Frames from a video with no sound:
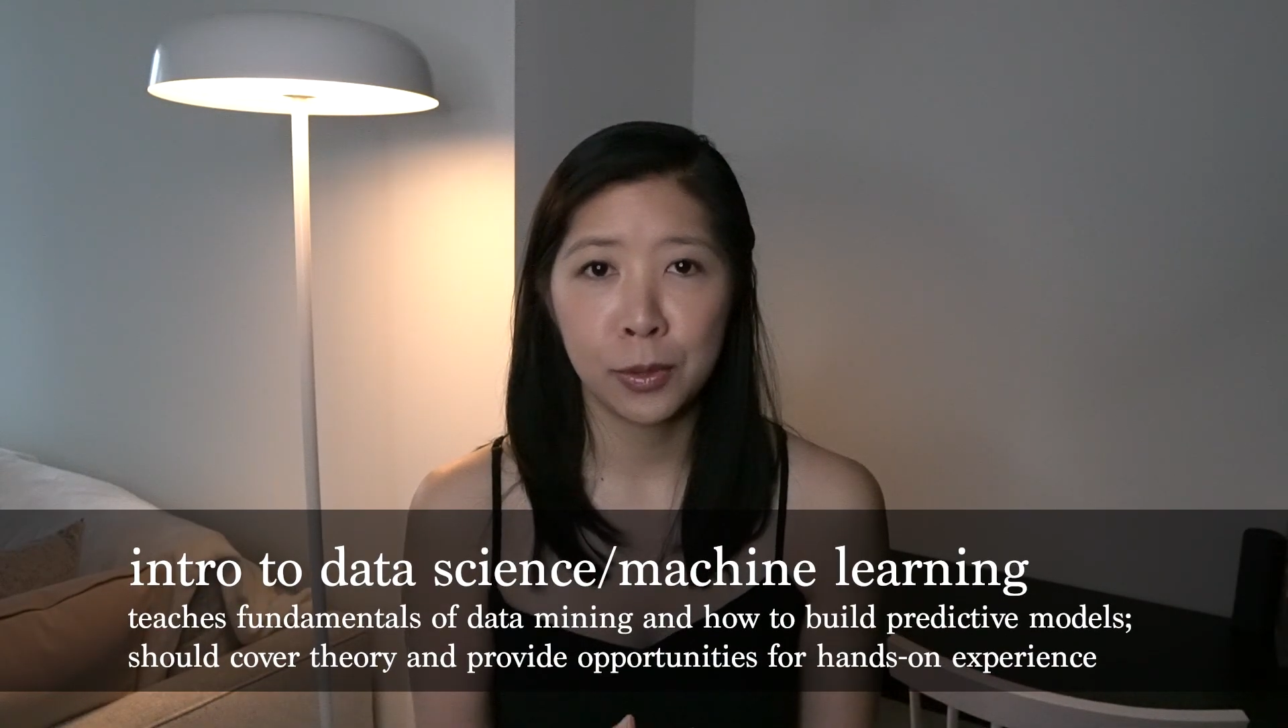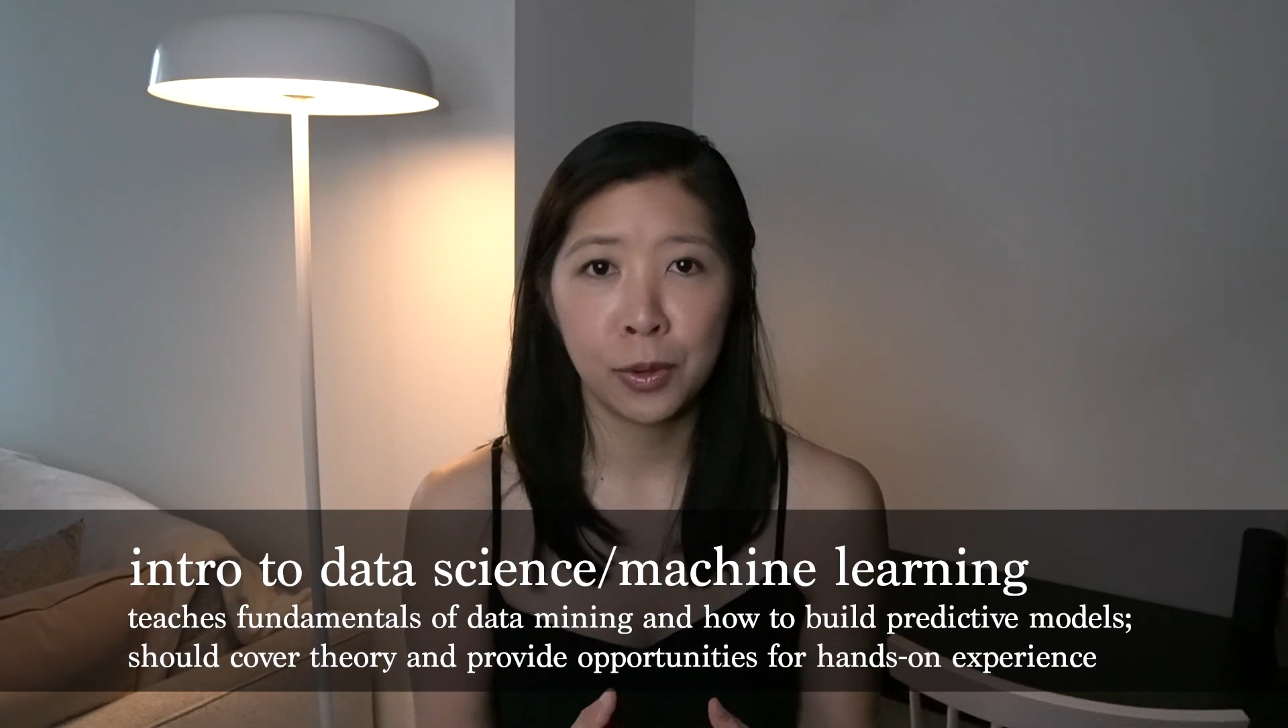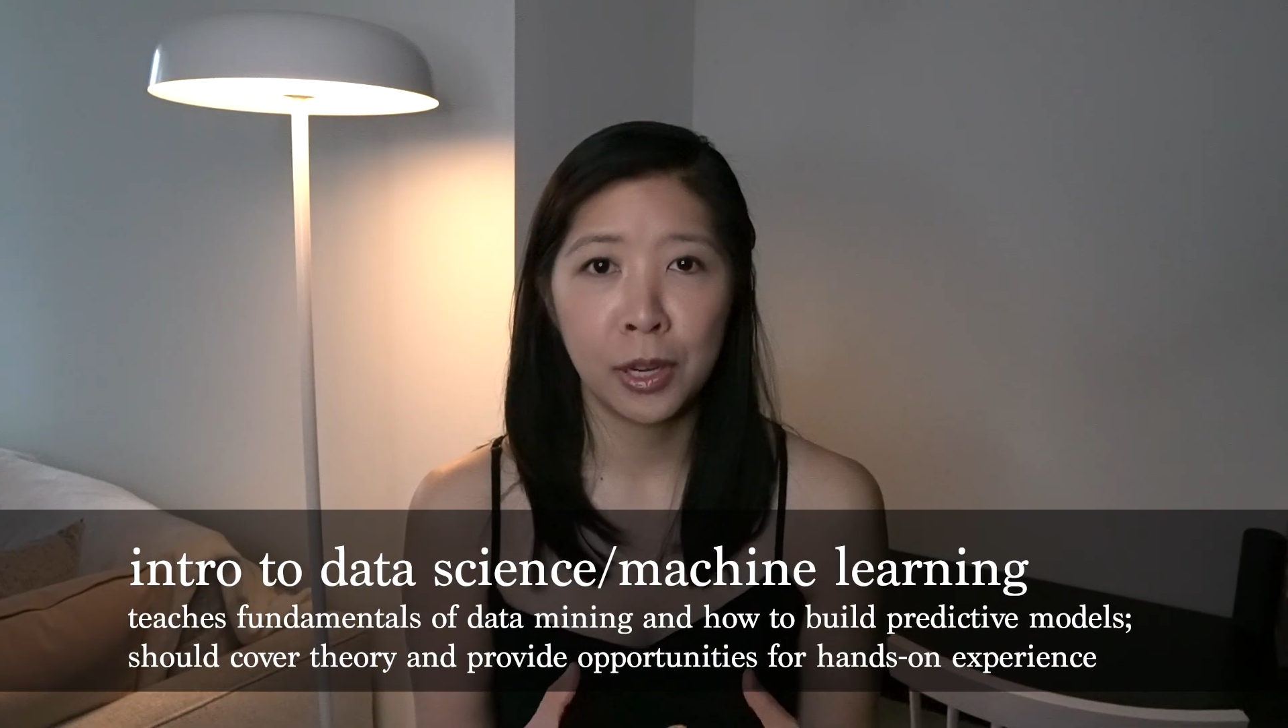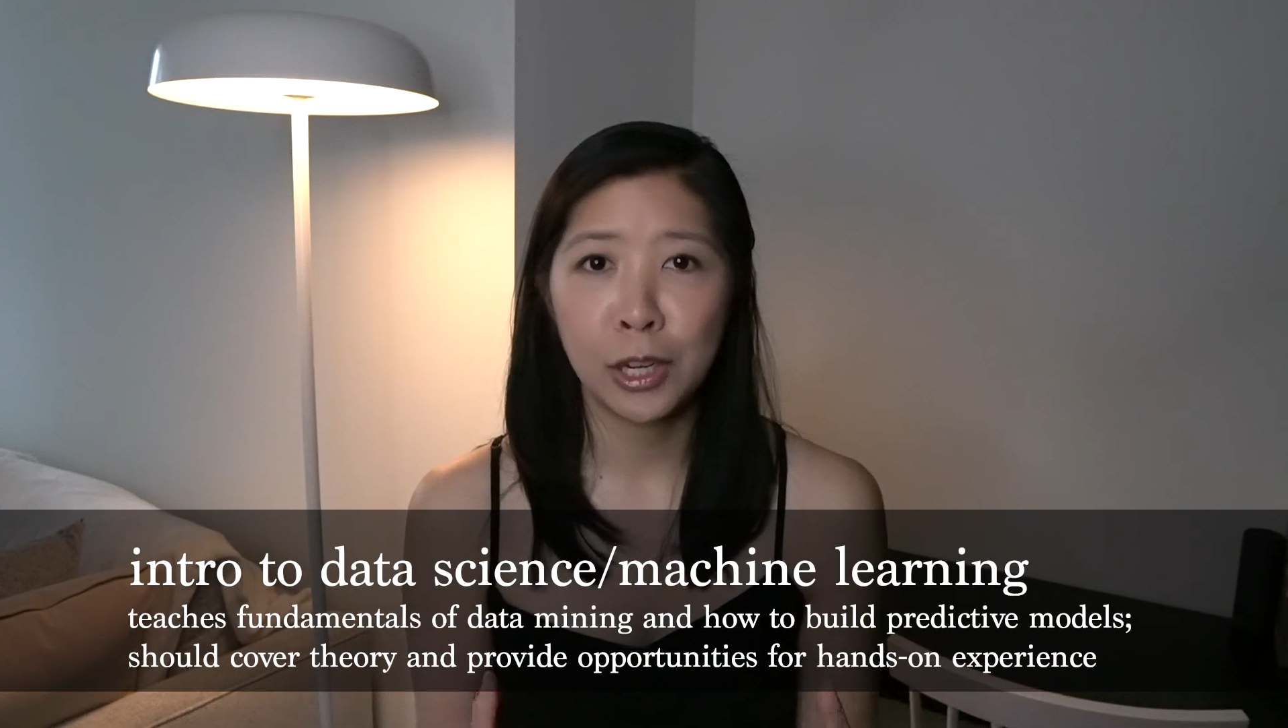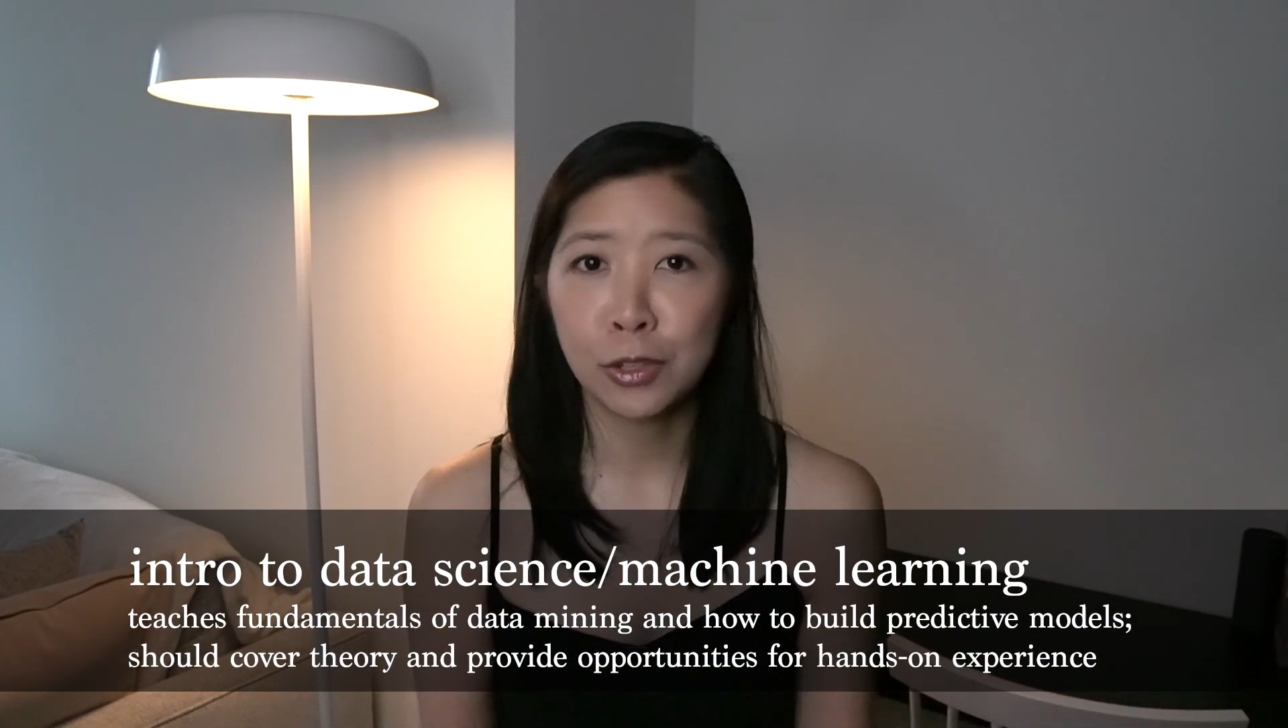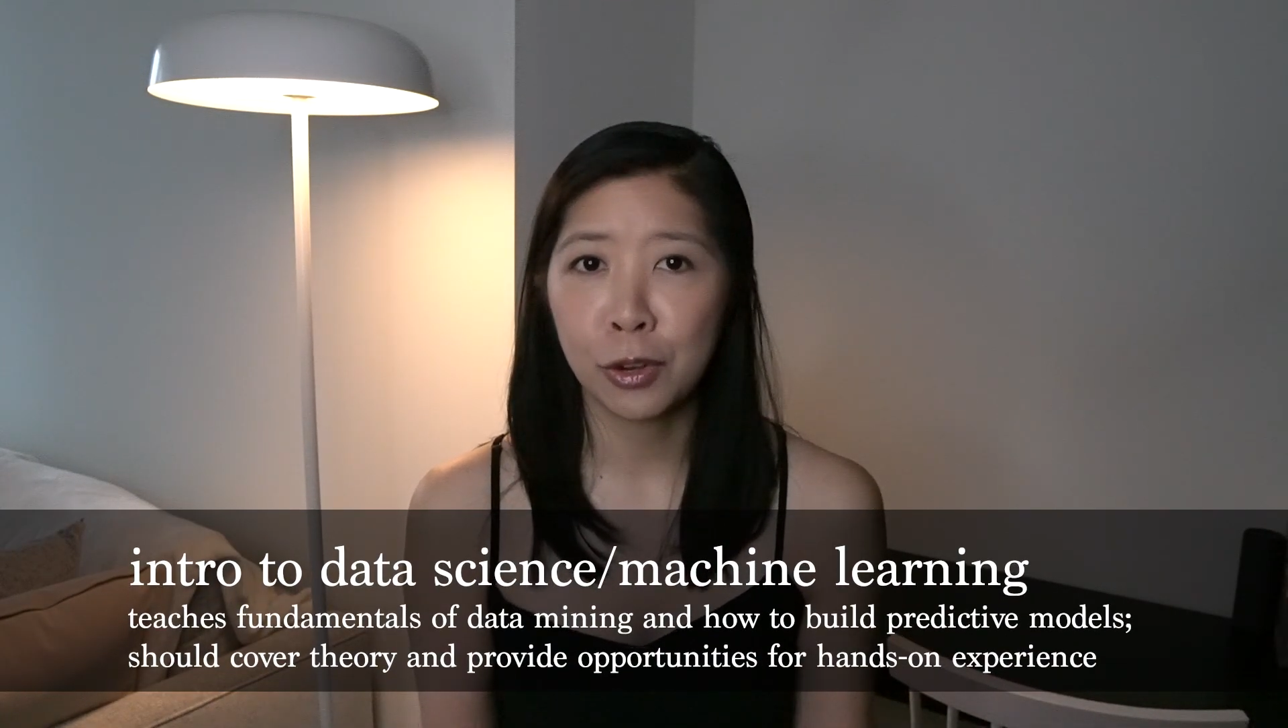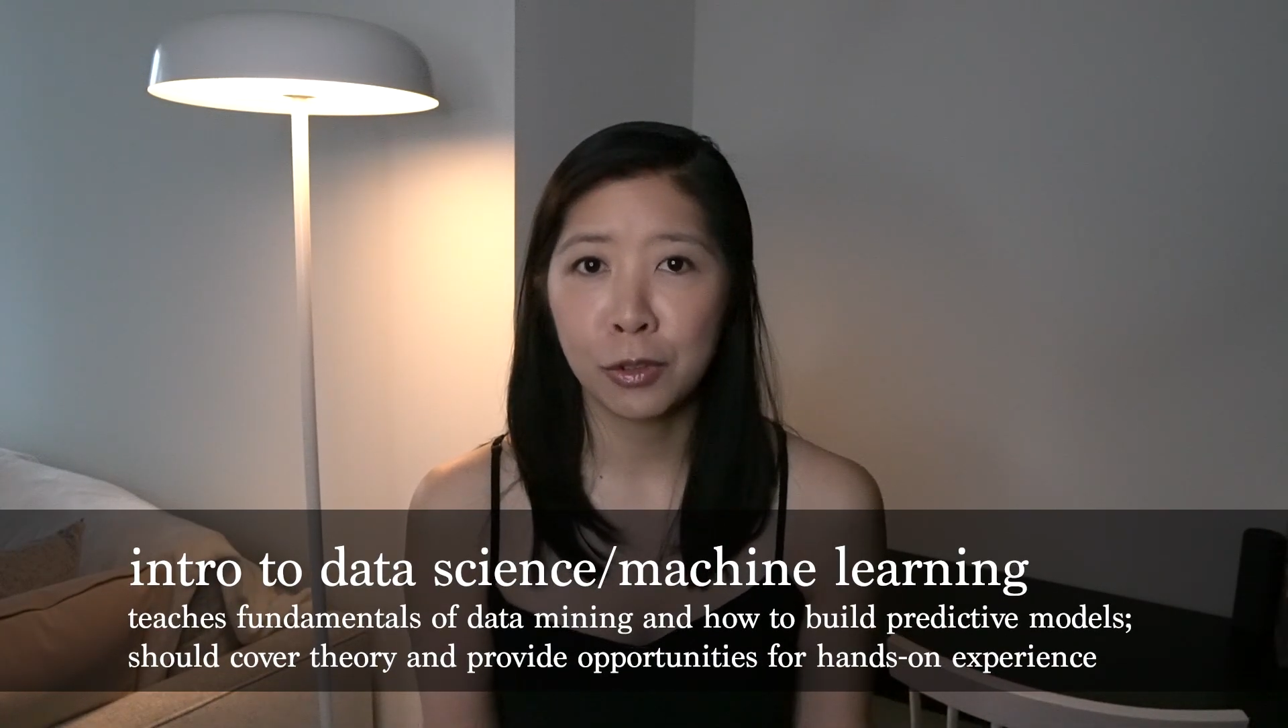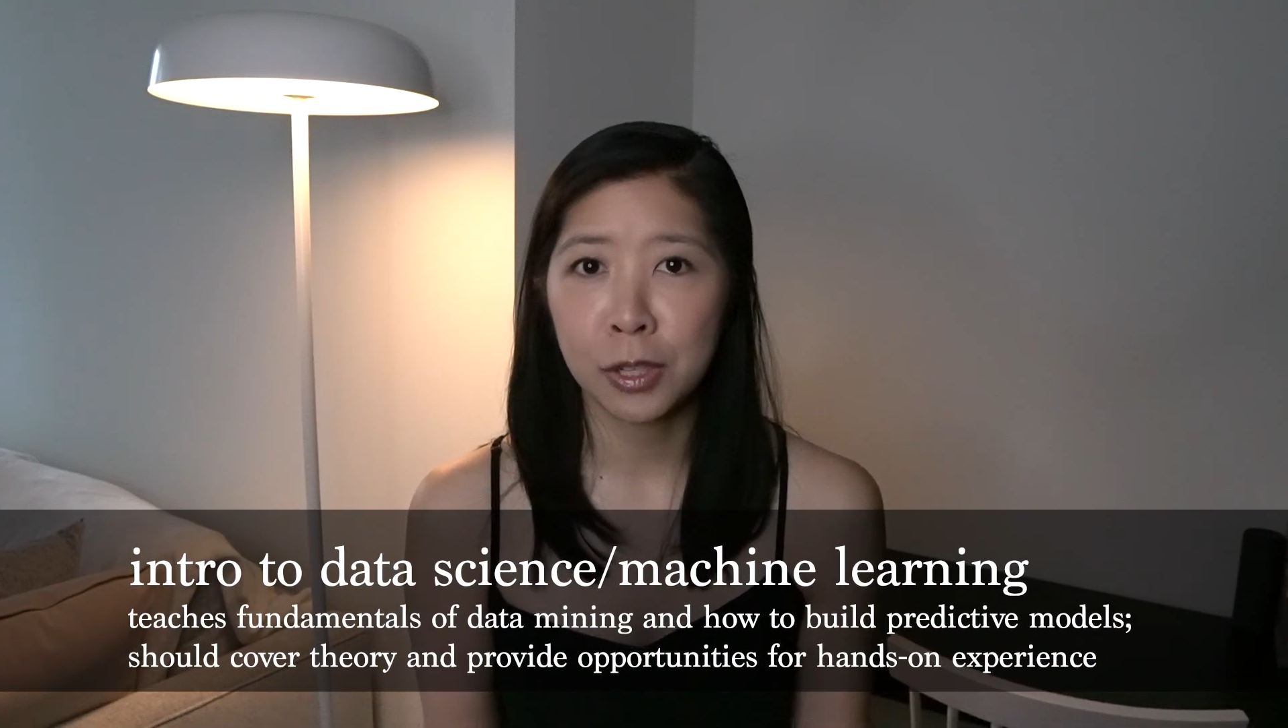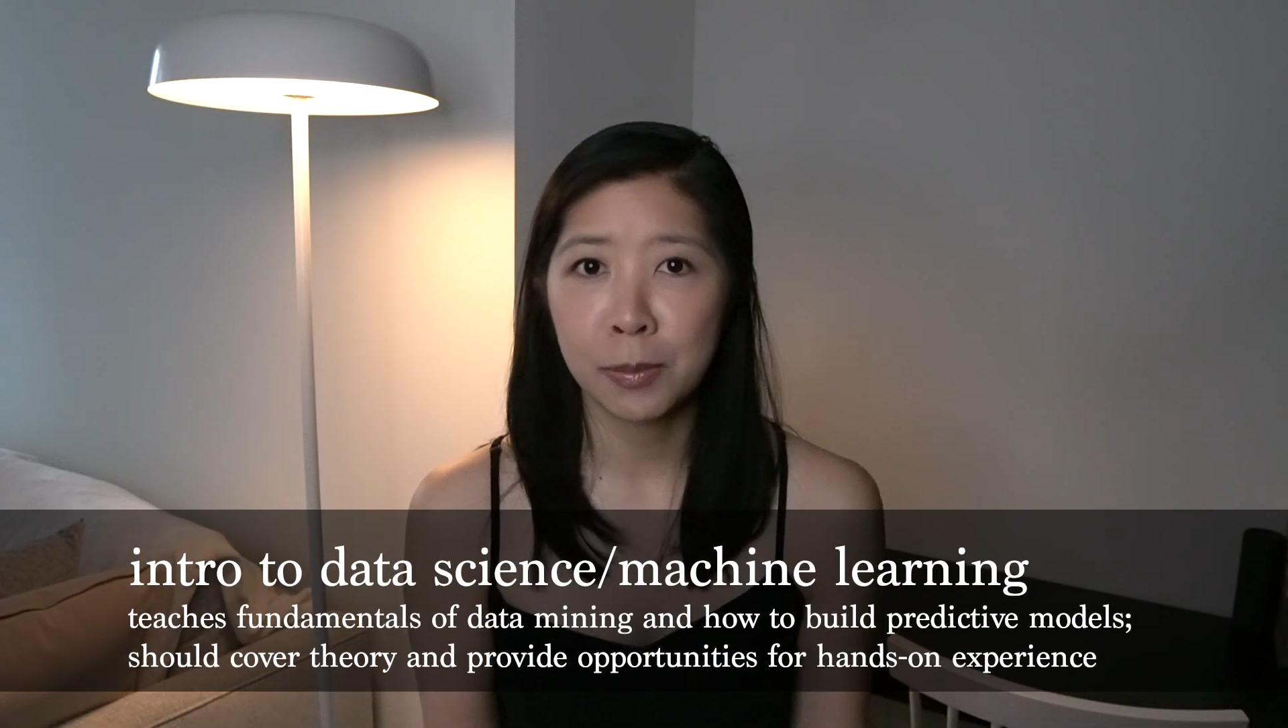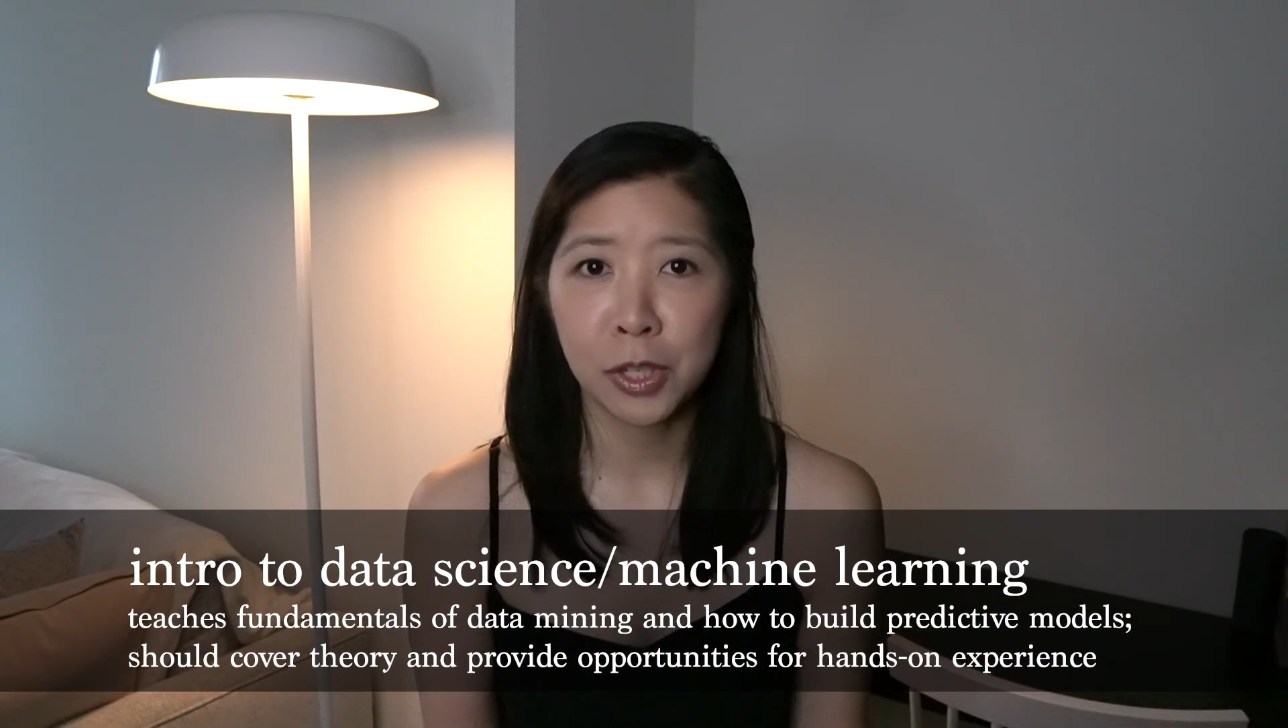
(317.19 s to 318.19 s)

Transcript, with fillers: or an Intro to